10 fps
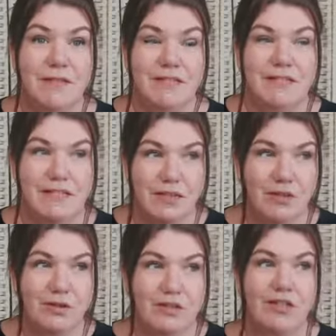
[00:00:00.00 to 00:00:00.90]
This is
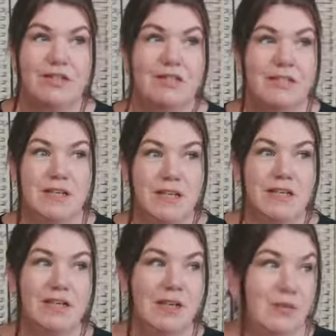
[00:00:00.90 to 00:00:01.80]
not just,
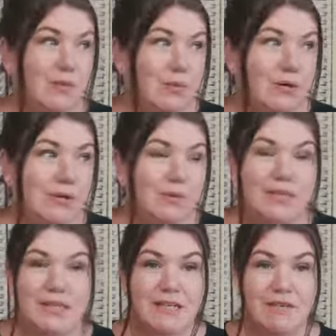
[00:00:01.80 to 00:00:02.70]
you know, the world that we
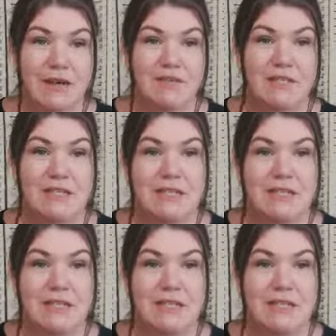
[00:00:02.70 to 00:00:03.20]
see around us.